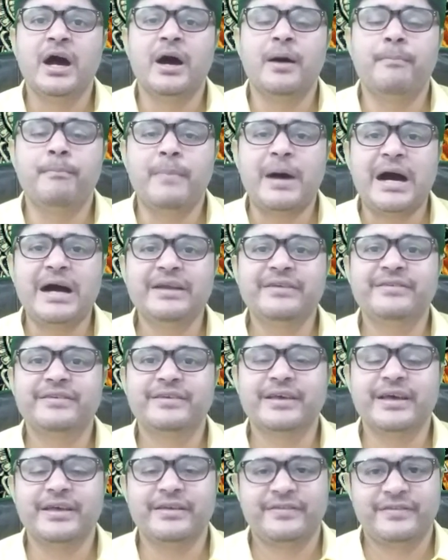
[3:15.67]

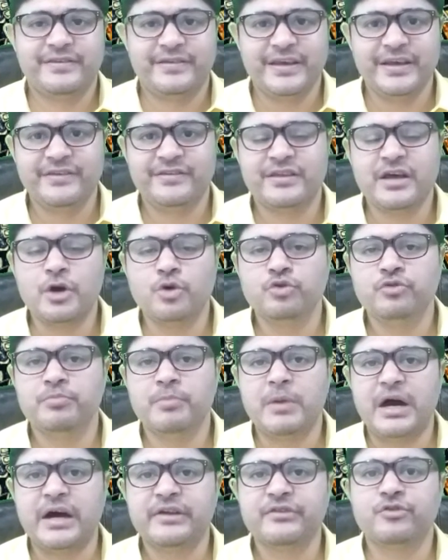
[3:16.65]
Mars, 6th house
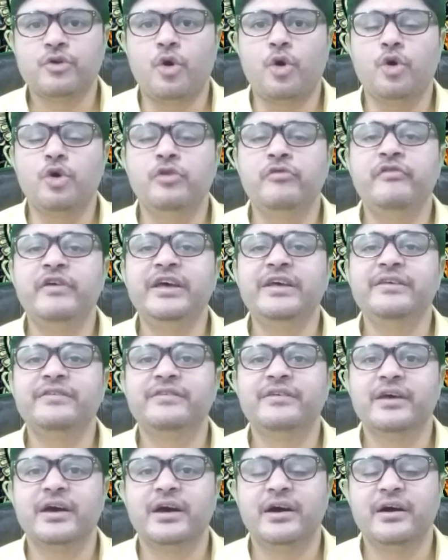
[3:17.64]
Mars
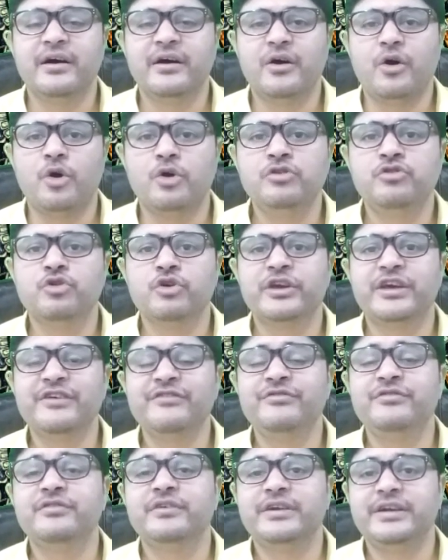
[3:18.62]
always also
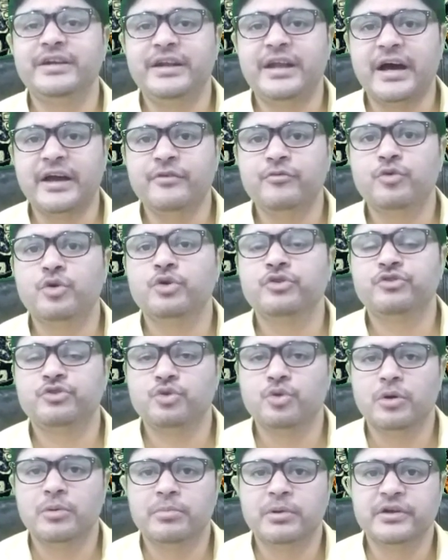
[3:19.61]
gives divorce
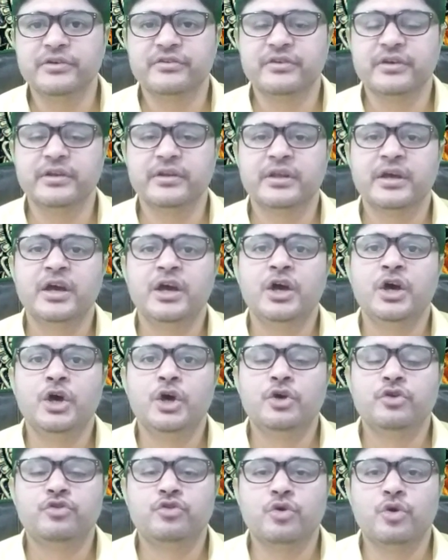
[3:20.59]
to a person.
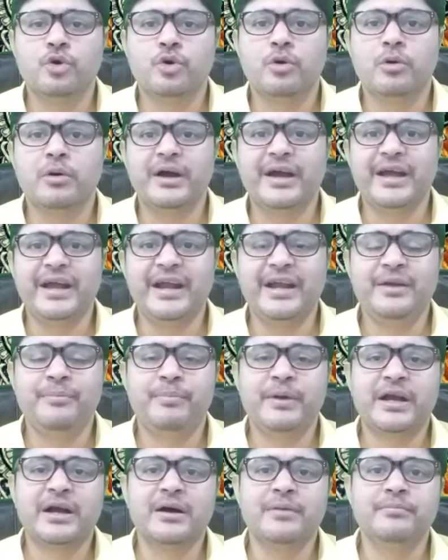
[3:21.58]
So
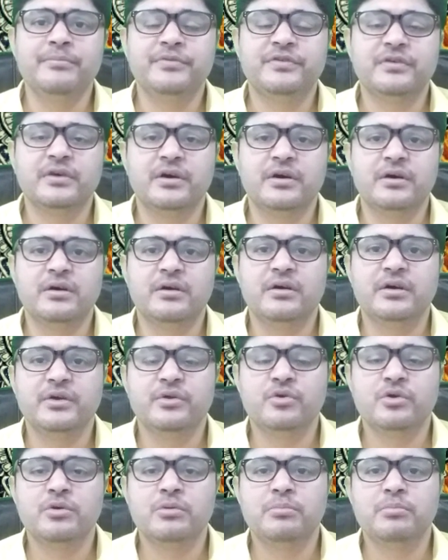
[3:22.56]
it becomes,
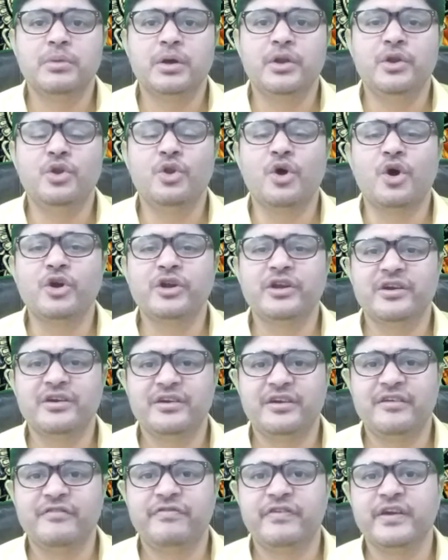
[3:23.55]
you know, not
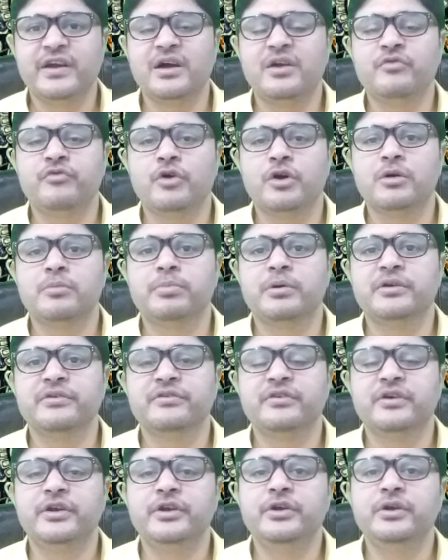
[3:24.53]
difficult for a
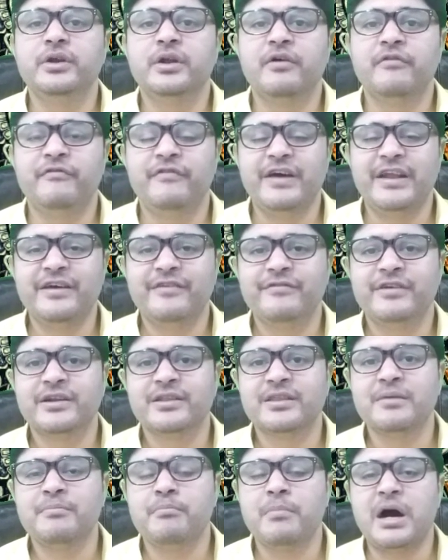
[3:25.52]
person whenever
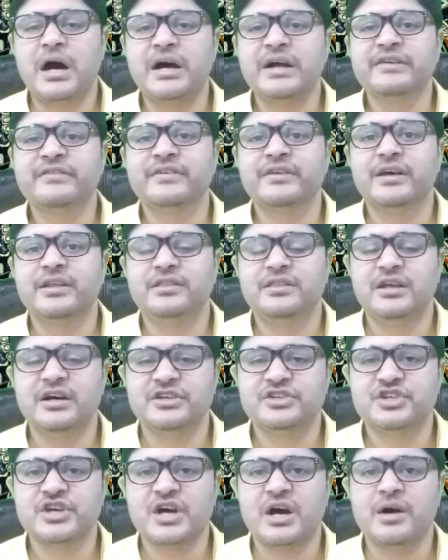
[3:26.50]
the Mars
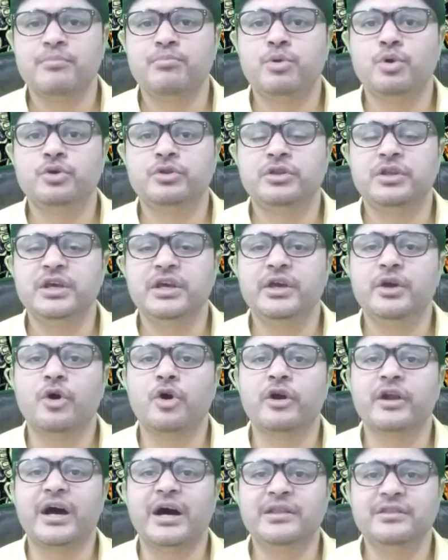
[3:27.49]
Dasha, Bhukti
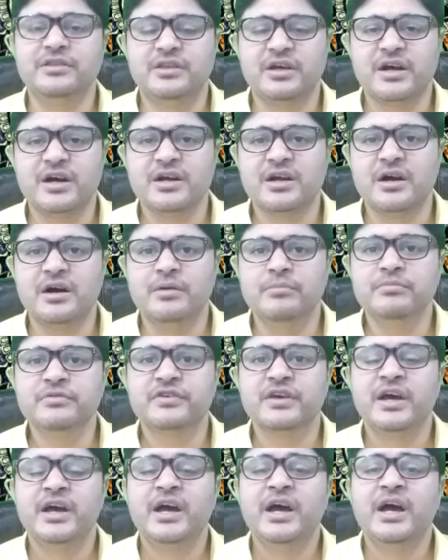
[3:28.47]
or Antara
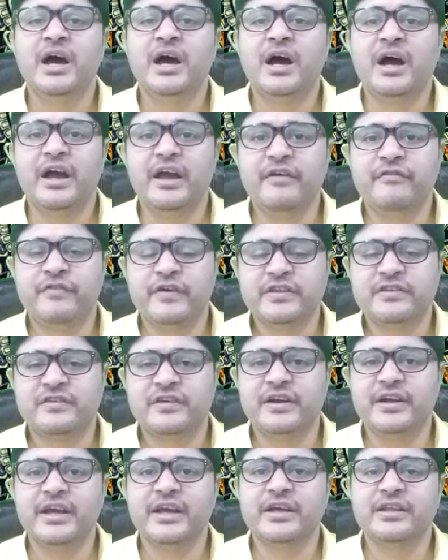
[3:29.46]
comes. If it's
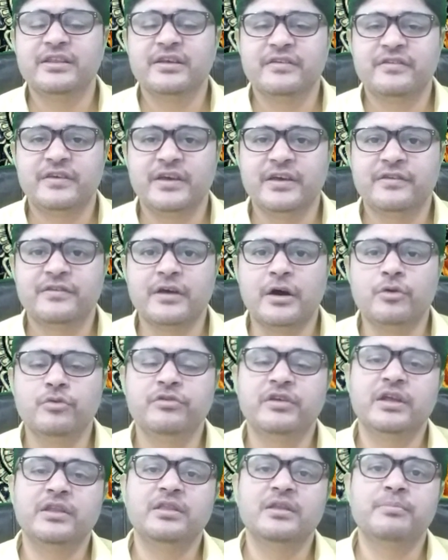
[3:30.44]
sitting in the 6th
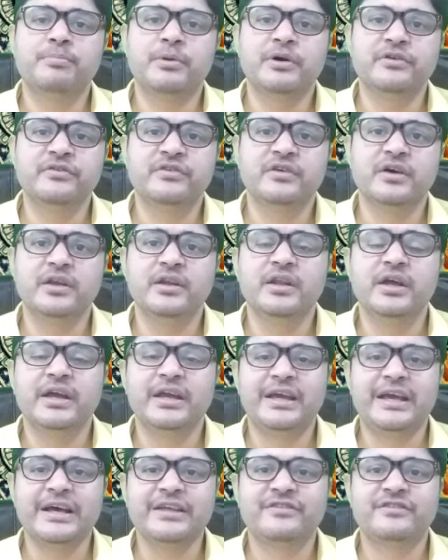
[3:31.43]
house, then the
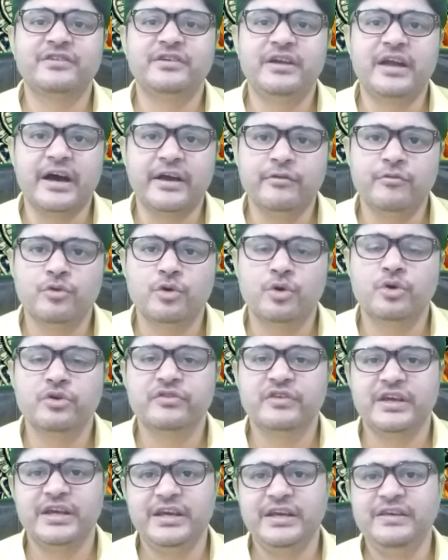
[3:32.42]
person gets
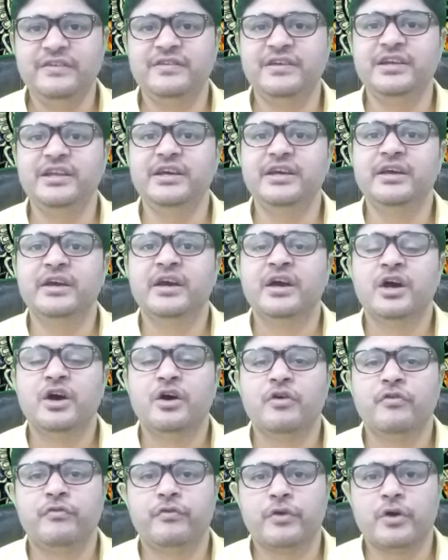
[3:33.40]
divorced easily
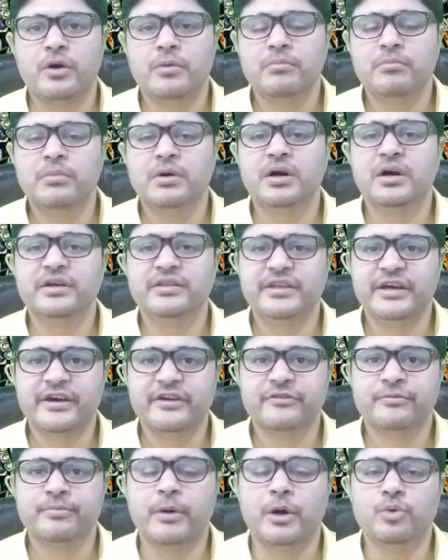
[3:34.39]
from
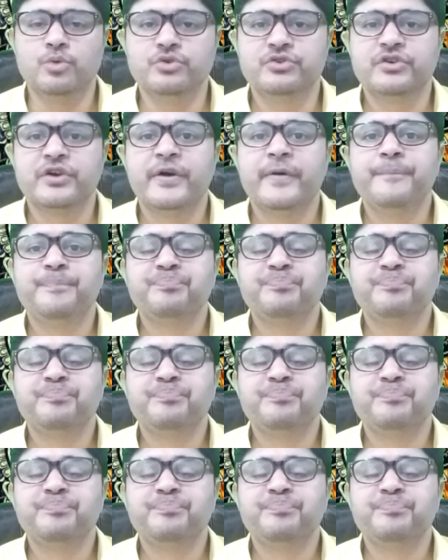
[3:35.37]
their spouse.